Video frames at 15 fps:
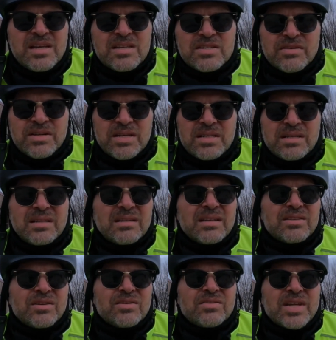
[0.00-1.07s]
screen,
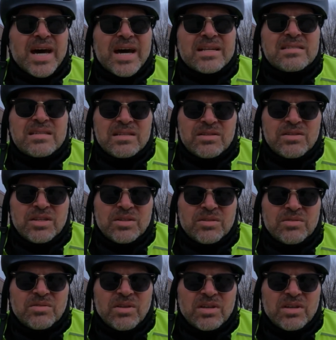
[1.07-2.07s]
click those dots, and you can